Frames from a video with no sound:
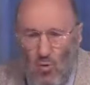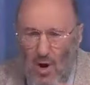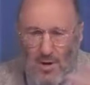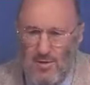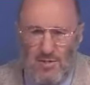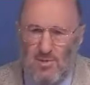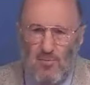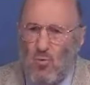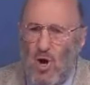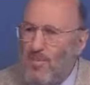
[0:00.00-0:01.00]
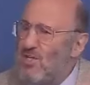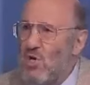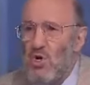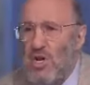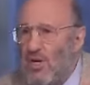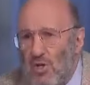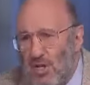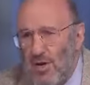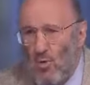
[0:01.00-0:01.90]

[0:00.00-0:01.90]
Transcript: why, why be so niggardly?